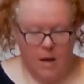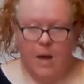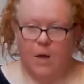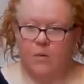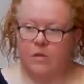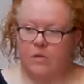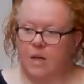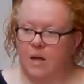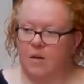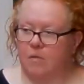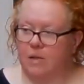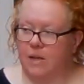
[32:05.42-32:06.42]
How does
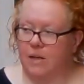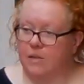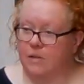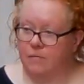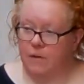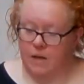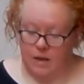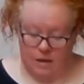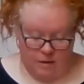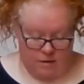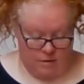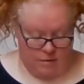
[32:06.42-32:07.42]
that relate to
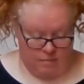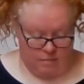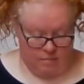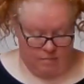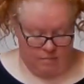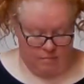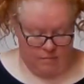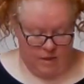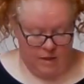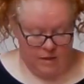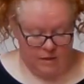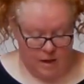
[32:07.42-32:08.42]
faith?
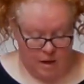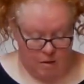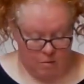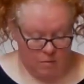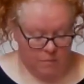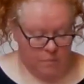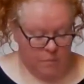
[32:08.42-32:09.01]
Here's how.